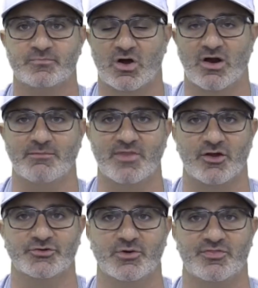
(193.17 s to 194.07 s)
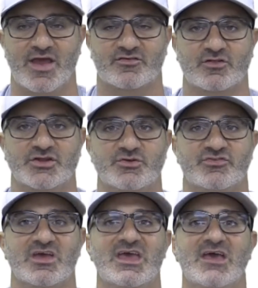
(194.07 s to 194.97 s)
All right, that'll do it. Thanks, Glenn
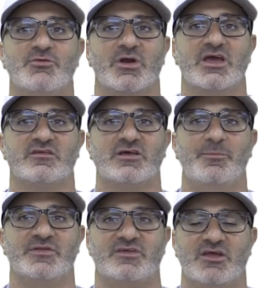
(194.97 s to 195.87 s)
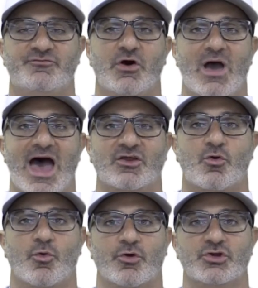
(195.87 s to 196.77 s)
Eunice. If you want to hit us up, it's info at
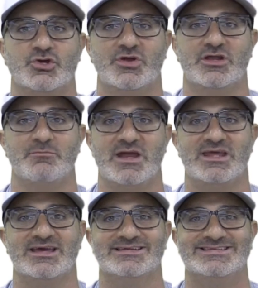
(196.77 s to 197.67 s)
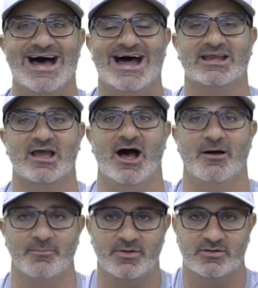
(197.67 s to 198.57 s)

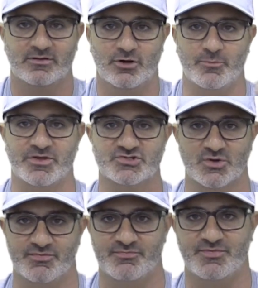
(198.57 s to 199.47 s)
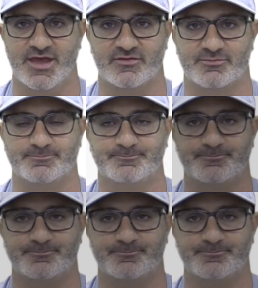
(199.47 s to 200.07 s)
cornerunitmedia.com. Hope you enjoyed. Thanks.